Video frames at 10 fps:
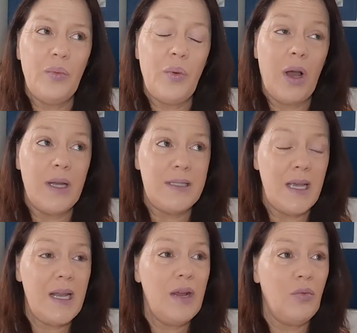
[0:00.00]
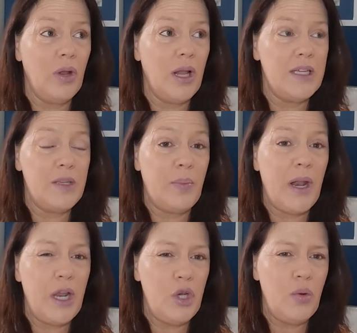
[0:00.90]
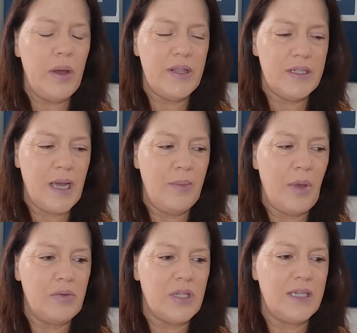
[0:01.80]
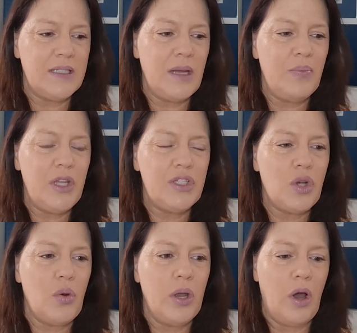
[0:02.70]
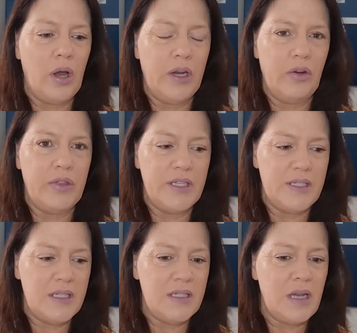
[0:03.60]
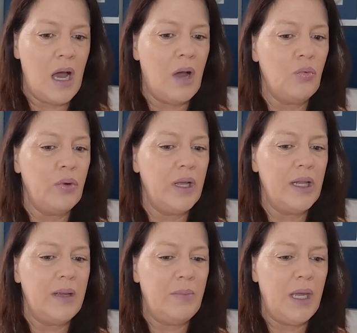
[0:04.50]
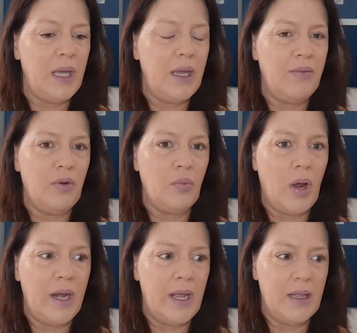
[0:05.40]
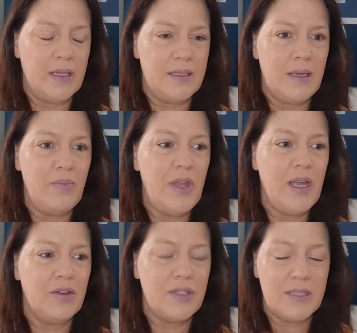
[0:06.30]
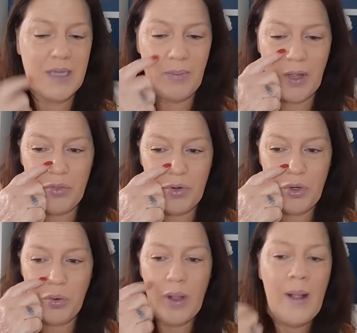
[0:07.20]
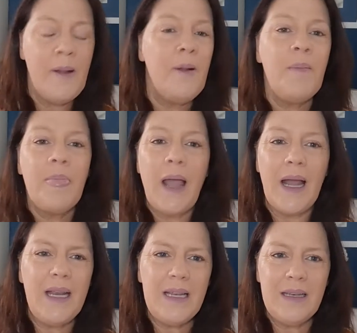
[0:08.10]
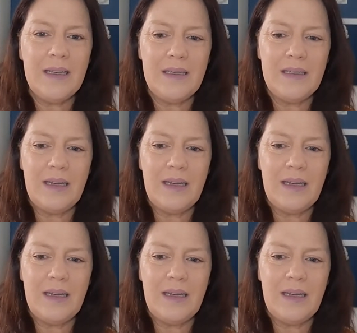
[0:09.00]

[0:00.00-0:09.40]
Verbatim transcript: Well, I say I didn't realize it, but I knew at the time. I was like, something's going on here. This is not really me even writing this. Something else is coming through. I didn't,